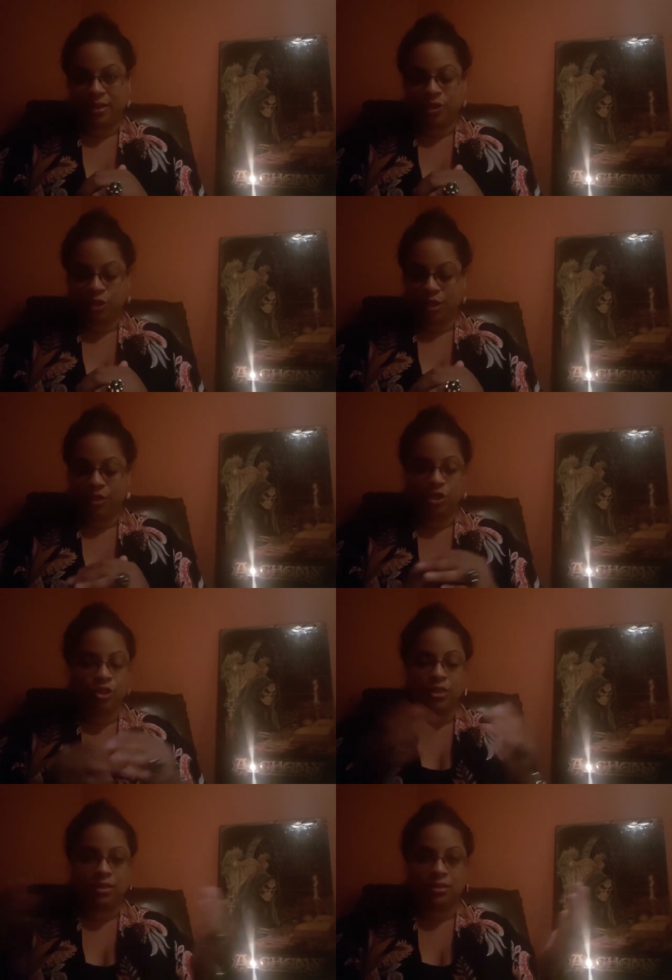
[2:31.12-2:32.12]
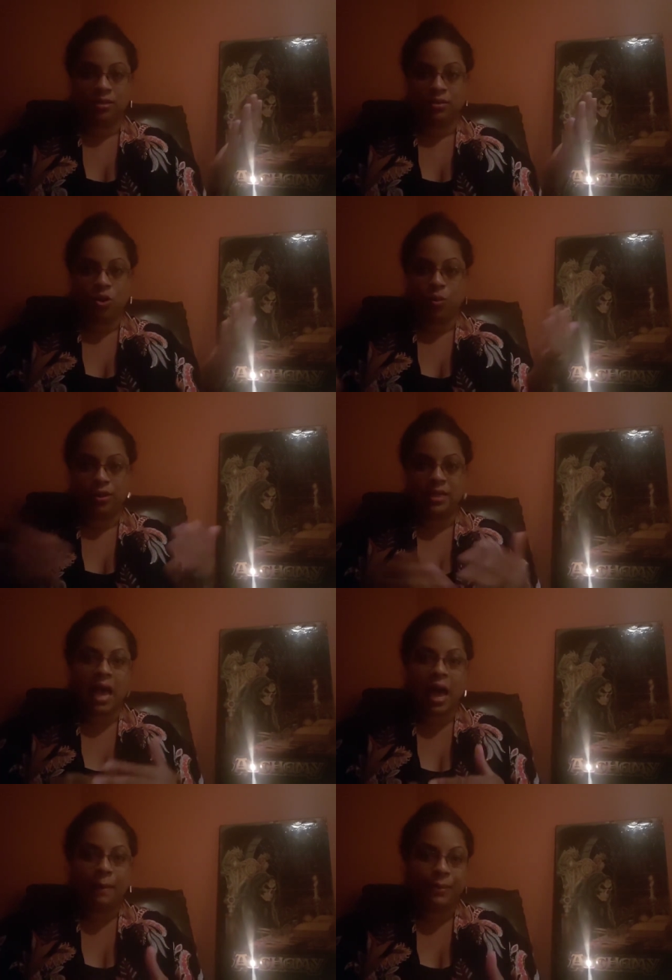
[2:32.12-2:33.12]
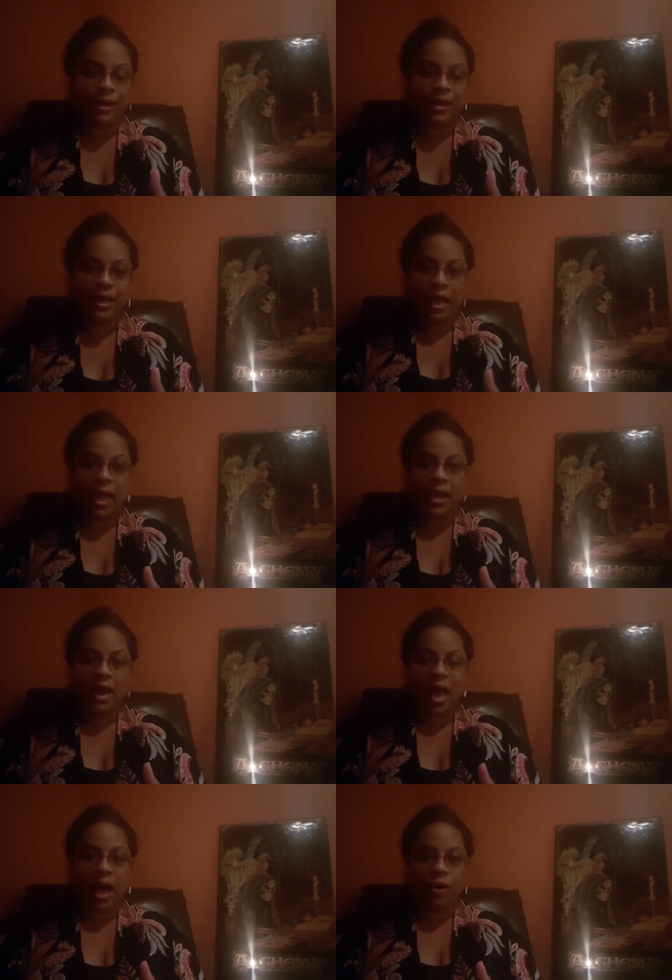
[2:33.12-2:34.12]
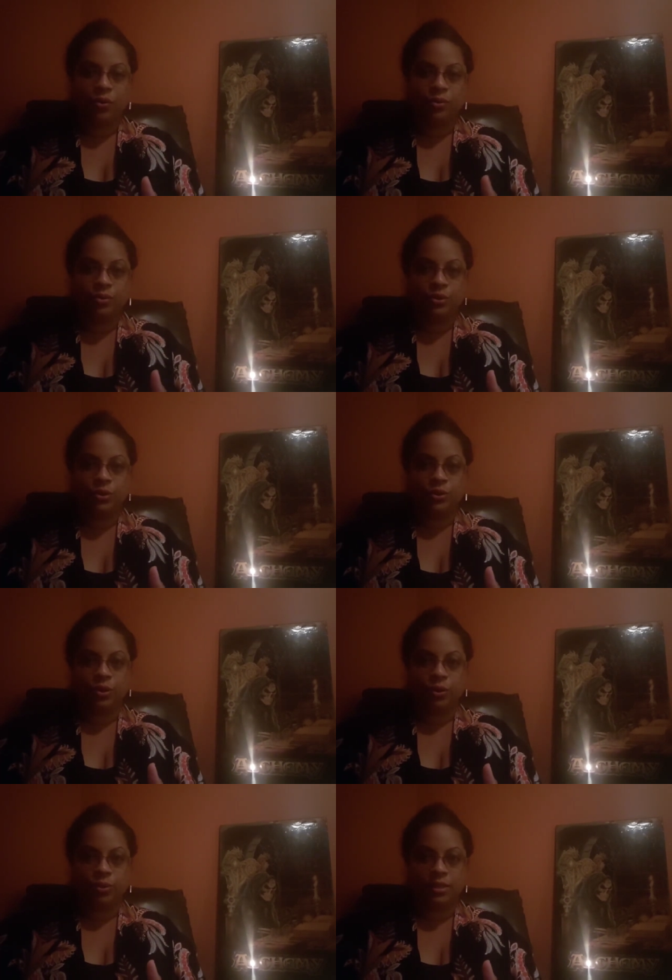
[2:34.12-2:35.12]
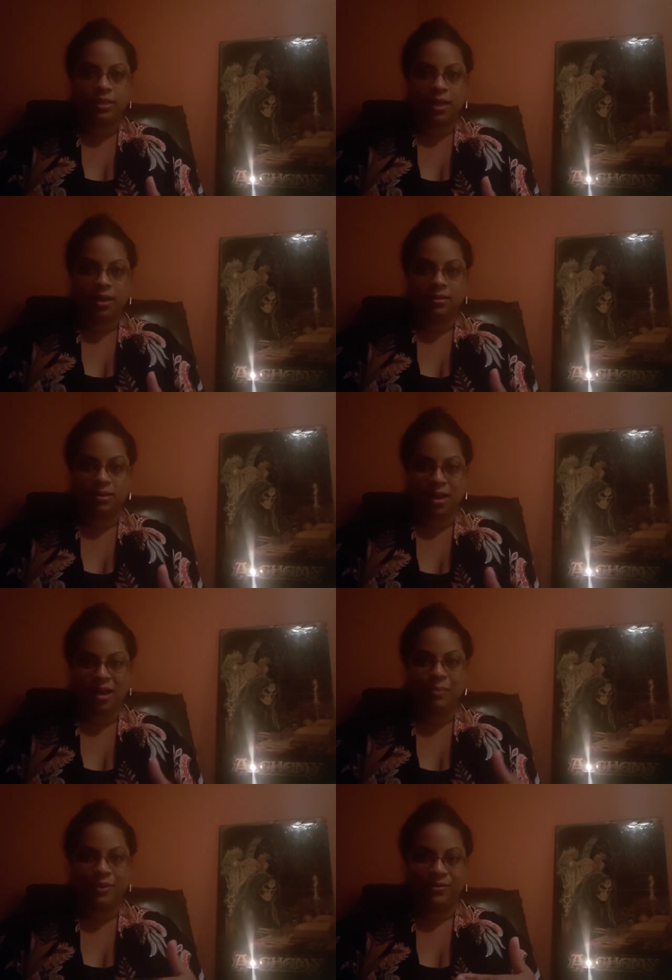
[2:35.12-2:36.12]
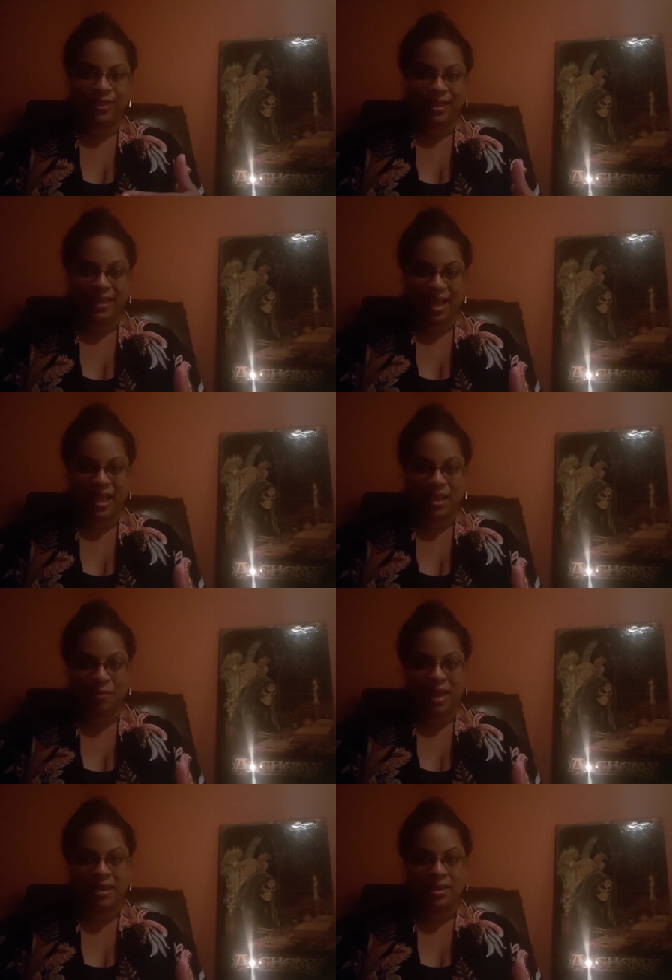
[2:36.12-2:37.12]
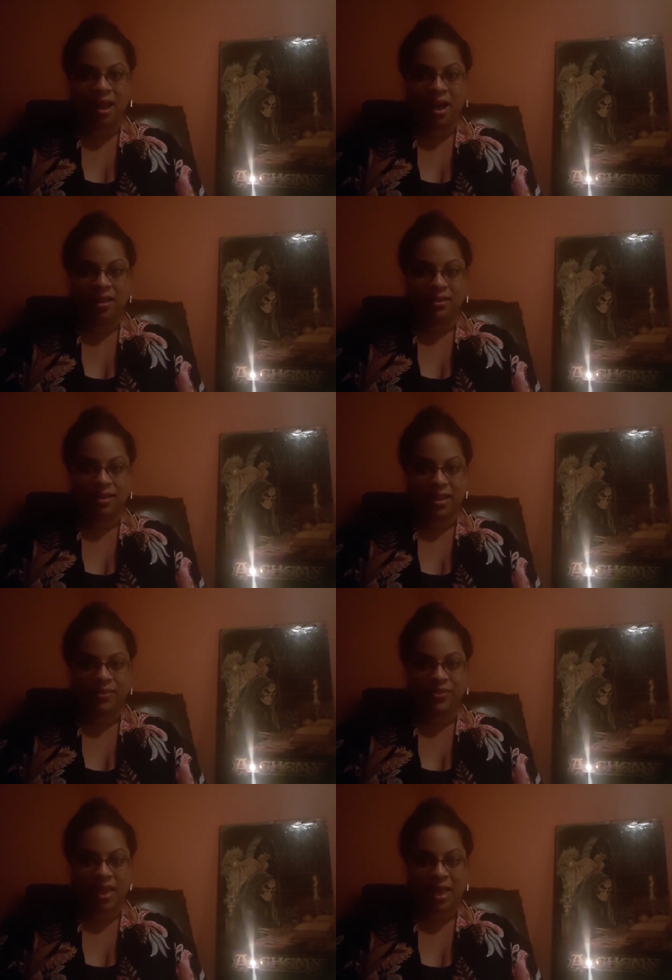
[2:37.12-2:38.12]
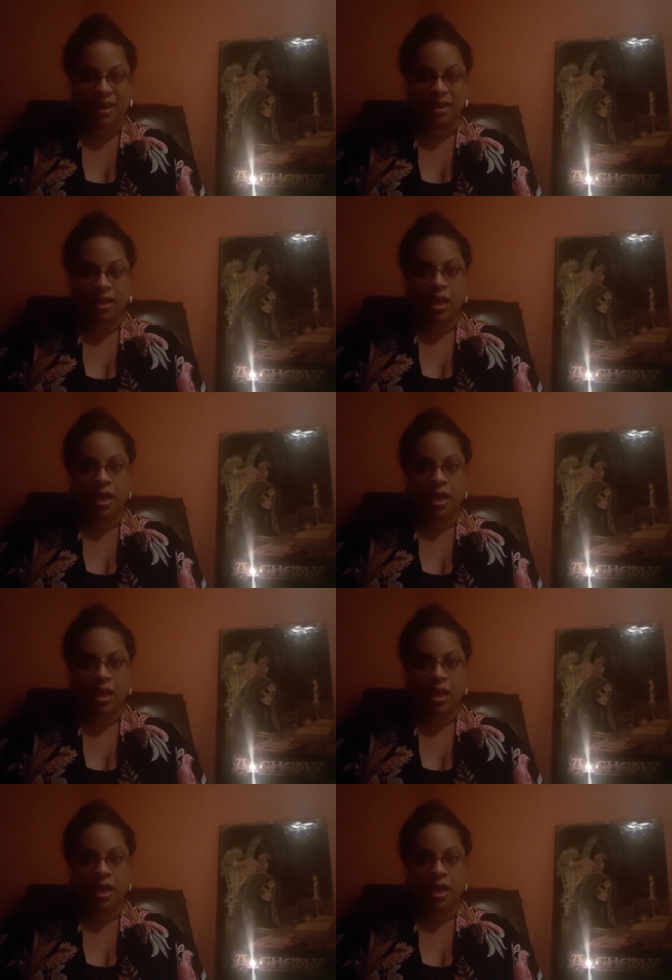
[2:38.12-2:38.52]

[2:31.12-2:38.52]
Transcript: it's it's just going to happen and how do you stay on top of the game and not let that